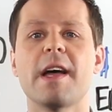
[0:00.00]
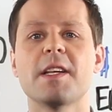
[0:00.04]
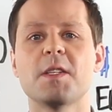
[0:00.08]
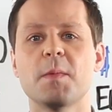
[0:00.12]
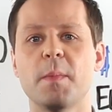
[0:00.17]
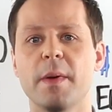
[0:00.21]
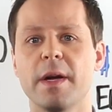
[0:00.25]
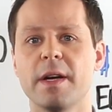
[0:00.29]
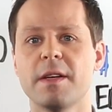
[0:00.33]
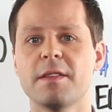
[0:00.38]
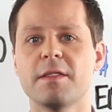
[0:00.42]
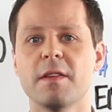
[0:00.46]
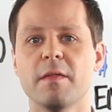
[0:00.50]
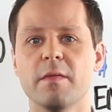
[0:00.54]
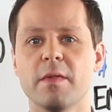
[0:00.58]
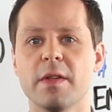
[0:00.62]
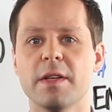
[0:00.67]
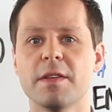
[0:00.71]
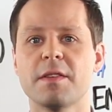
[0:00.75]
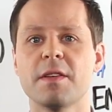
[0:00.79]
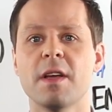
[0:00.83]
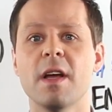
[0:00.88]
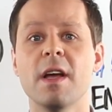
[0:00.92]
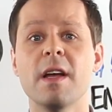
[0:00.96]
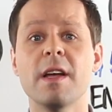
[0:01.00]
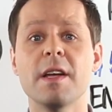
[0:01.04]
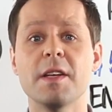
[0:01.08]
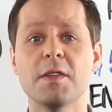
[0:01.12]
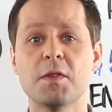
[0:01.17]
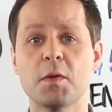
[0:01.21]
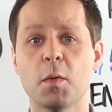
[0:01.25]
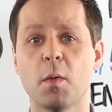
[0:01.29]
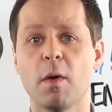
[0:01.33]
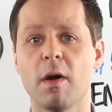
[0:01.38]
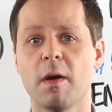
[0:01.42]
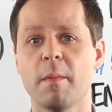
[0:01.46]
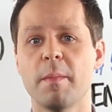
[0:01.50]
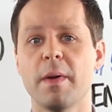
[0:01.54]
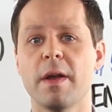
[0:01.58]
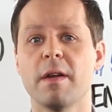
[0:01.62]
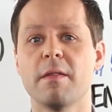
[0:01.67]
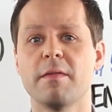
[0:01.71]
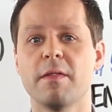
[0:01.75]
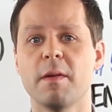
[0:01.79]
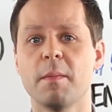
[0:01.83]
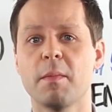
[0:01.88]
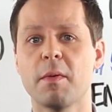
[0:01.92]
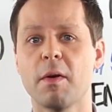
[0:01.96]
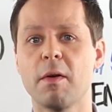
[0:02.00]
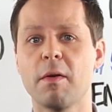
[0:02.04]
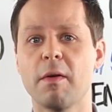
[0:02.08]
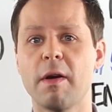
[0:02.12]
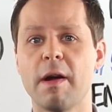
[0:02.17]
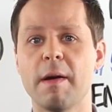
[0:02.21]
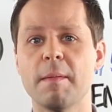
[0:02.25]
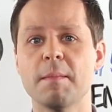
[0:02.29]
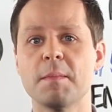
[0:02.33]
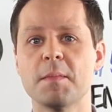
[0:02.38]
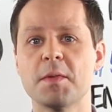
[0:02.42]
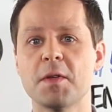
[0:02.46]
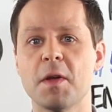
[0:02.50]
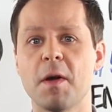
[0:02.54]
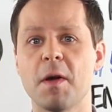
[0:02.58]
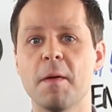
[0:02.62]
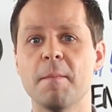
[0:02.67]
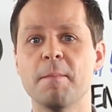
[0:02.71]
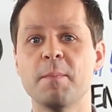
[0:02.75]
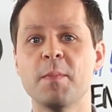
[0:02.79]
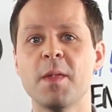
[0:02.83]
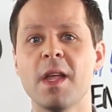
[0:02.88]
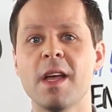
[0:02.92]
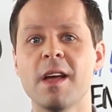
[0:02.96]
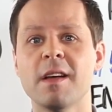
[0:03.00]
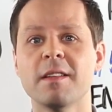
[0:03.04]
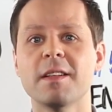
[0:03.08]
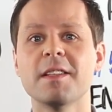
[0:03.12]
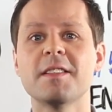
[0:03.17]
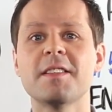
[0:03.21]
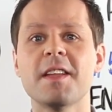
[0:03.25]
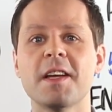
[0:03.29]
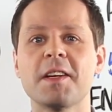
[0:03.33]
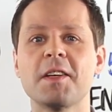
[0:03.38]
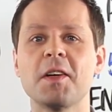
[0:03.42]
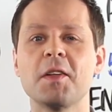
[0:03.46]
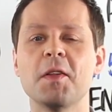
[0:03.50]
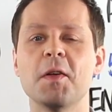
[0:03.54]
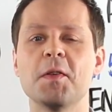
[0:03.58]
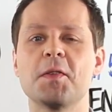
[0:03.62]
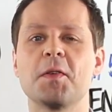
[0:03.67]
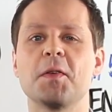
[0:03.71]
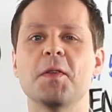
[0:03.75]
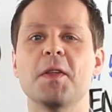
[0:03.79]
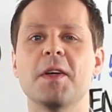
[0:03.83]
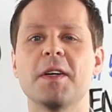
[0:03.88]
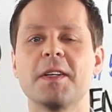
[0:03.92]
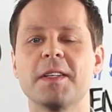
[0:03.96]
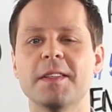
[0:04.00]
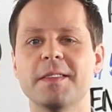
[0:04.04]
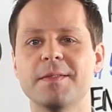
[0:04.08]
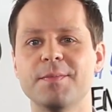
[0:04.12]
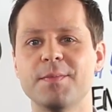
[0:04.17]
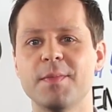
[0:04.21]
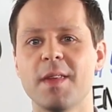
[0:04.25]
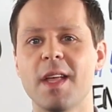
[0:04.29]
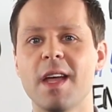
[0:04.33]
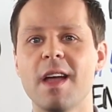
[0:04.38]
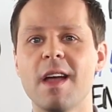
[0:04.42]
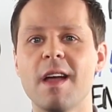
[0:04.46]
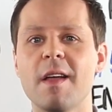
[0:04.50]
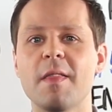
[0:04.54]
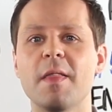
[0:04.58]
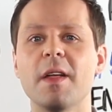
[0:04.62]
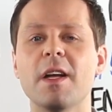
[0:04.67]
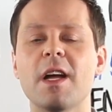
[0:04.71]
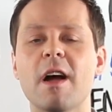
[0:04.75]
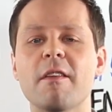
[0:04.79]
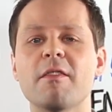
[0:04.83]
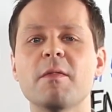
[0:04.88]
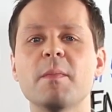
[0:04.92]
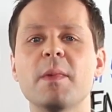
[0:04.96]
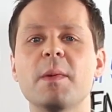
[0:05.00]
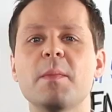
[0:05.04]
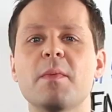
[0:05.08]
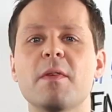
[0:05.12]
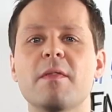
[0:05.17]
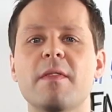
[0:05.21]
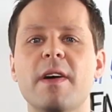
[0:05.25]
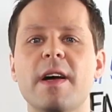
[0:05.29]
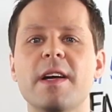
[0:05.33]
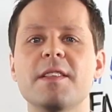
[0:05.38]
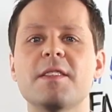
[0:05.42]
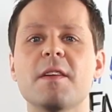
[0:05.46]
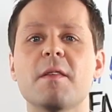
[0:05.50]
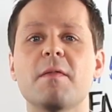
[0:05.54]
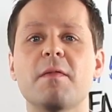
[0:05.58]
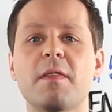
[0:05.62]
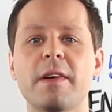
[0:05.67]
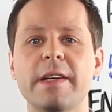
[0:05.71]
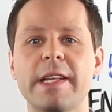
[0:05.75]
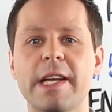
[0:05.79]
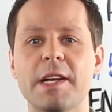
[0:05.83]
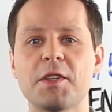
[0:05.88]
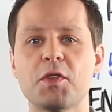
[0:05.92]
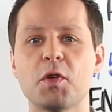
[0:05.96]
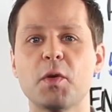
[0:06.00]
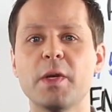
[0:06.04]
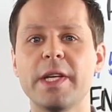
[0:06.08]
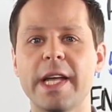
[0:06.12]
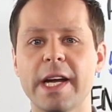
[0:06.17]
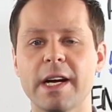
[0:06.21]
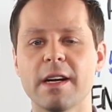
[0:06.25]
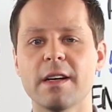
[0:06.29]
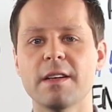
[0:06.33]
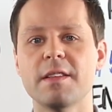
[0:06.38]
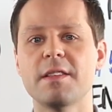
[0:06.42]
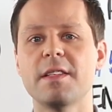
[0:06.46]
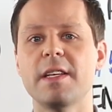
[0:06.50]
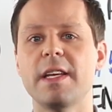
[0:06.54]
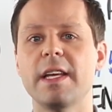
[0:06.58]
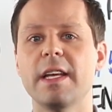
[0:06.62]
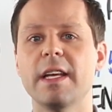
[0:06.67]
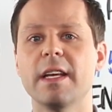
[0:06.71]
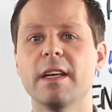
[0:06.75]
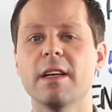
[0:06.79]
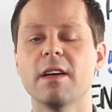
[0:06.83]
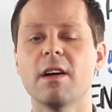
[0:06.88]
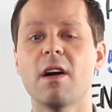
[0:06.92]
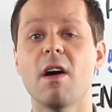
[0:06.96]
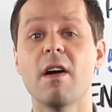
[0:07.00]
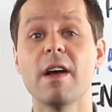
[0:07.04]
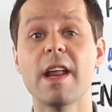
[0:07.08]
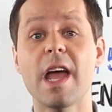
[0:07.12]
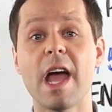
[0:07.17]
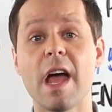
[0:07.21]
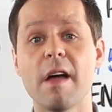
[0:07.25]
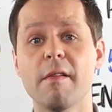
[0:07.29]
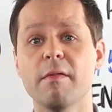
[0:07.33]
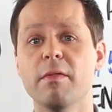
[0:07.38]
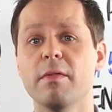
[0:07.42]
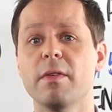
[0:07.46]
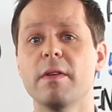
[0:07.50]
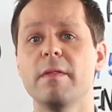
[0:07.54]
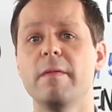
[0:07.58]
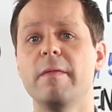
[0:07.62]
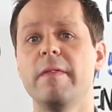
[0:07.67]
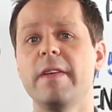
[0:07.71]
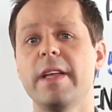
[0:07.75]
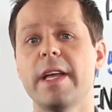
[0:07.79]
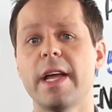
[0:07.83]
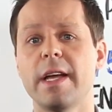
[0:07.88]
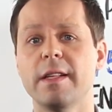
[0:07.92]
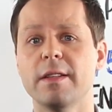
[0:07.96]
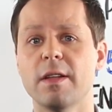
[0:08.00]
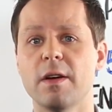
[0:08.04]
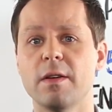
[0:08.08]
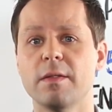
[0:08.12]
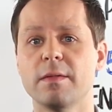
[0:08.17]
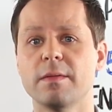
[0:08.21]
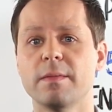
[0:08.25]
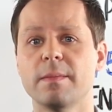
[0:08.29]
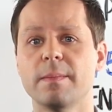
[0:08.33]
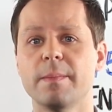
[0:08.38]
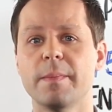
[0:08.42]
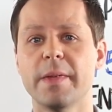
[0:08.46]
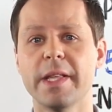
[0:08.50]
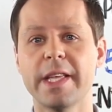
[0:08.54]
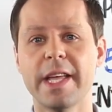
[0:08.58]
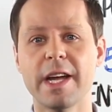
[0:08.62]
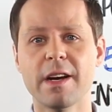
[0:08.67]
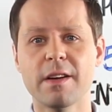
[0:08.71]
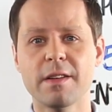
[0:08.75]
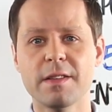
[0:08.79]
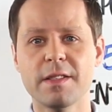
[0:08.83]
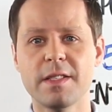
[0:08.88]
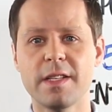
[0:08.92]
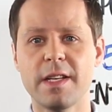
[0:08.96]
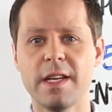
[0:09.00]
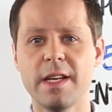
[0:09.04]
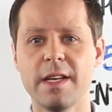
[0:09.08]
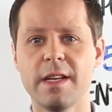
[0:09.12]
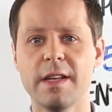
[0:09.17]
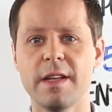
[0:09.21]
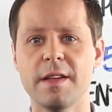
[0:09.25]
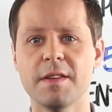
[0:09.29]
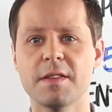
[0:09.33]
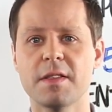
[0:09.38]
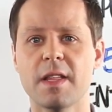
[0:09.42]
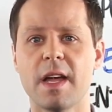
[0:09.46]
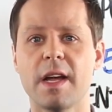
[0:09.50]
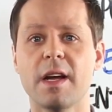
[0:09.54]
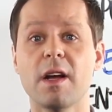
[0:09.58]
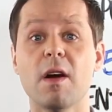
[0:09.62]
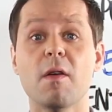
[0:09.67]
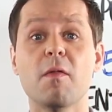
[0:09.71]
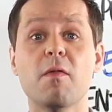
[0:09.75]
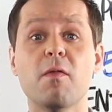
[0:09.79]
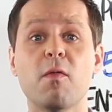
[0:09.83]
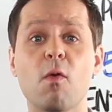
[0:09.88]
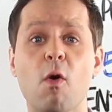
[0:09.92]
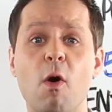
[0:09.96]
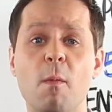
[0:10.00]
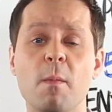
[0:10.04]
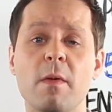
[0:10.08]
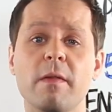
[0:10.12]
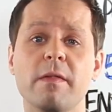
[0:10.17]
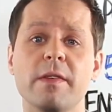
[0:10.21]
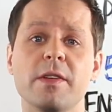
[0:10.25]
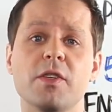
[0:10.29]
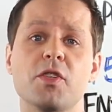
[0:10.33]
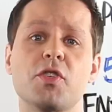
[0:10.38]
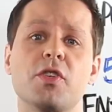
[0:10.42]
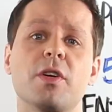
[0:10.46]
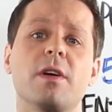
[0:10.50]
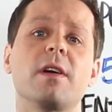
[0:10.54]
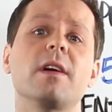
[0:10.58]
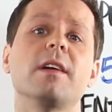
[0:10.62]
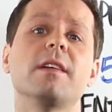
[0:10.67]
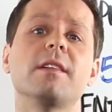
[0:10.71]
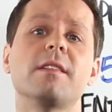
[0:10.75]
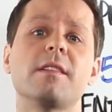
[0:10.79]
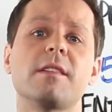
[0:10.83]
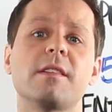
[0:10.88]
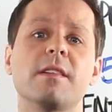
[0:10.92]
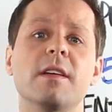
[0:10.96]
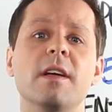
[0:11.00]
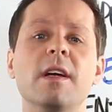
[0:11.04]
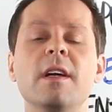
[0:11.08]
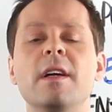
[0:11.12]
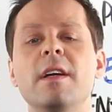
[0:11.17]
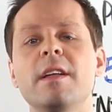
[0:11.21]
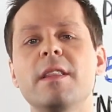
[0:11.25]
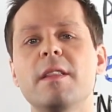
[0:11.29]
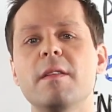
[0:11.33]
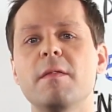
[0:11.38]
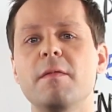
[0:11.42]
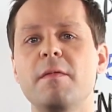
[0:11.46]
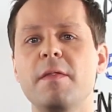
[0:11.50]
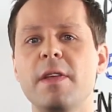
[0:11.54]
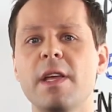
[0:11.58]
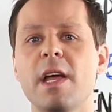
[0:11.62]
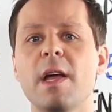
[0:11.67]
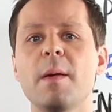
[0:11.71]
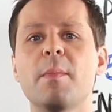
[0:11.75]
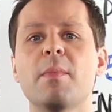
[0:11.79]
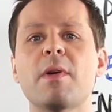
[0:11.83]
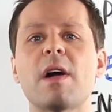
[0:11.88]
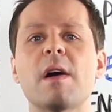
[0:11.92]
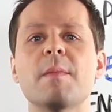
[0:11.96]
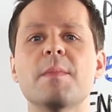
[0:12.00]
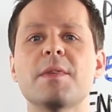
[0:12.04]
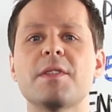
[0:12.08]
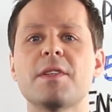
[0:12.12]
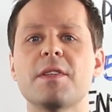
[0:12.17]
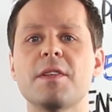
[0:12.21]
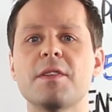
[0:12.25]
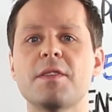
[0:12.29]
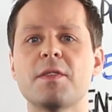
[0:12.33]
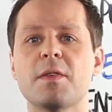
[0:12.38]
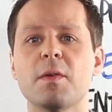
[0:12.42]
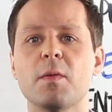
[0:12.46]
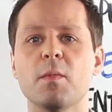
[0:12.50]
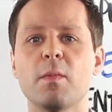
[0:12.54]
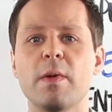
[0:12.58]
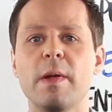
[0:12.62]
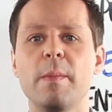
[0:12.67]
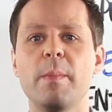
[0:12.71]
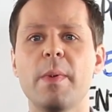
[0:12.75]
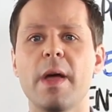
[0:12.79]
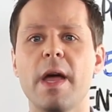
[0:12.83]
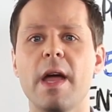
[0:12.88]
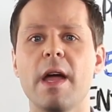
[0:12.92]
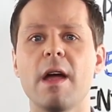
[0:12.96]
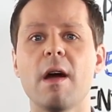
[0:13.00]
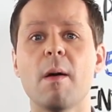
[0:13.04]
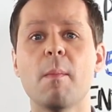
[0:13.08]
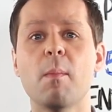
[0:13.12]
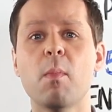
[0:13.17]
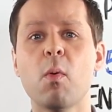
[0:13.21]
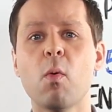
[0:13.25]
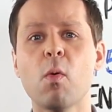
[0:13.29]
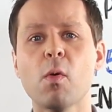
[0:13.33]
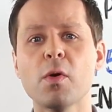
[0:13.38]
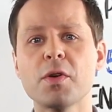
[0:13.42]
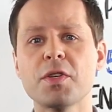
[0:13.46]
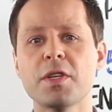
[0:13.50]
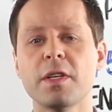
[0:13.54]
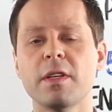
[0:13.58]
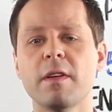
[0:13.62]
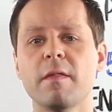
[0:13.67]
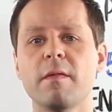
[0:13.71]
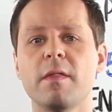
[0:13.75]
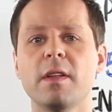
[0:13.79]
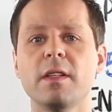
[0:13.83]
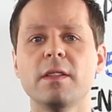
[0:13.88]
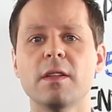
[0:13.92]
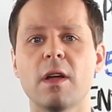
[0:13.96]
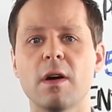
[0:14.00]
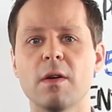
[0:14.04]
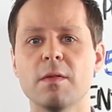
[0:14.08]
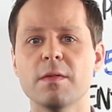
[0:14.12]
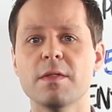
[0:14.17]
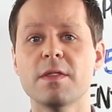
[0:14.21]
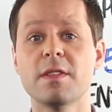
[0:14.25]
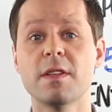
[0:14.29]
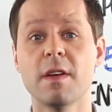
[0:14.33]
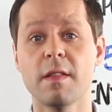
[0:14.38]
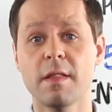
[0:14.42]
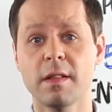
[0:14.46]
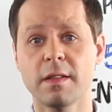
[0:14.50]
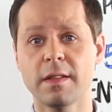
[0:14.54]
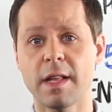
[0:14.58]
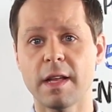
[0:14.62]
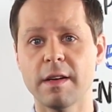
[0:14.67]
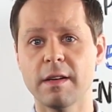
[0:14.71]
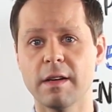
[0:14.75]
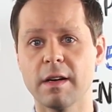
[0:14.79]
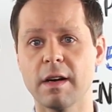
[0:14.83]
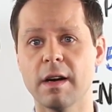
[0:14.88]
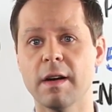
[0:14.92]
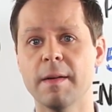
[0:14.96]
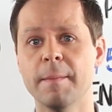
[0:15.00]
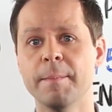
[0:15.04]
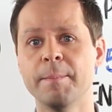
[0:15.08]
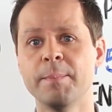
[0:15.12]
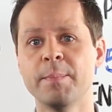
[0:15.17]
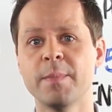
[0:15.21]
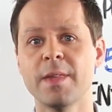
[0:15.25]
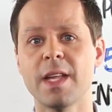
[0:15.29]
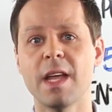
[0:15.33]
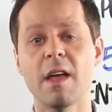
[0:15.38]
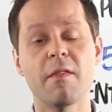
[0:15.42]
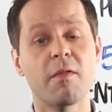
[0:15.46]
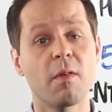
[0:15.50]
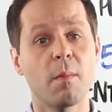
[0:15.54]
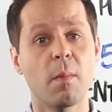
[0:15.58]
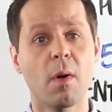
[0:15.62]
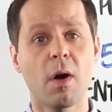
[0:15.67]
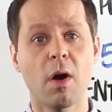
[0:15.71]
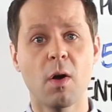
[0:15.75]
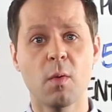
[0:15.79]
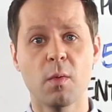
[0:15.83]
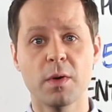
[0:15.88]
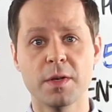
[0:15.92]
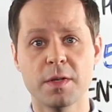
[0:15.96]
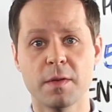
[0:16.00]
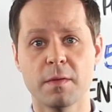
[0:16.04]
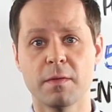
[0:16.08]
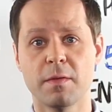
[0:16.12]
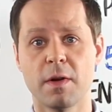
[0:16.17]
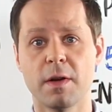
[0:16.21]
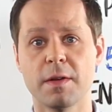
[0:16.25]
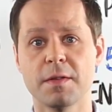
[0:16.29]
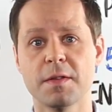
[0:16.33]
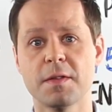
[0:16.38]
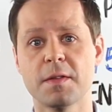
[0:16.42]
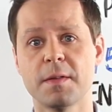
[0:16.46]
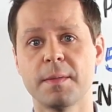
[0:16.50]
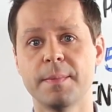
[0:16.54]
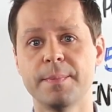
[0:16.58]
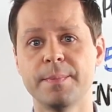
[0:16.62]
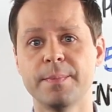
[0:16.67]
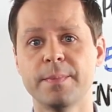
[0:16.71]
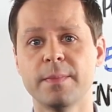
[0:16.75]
aspects of this historic benefit program. So let's take a closer look. The government provides a financial guarantee on every VA loan. The guarantee is like a form of insurance. The VA promises to repay a portion of the loan to the lender if a borrower defaults.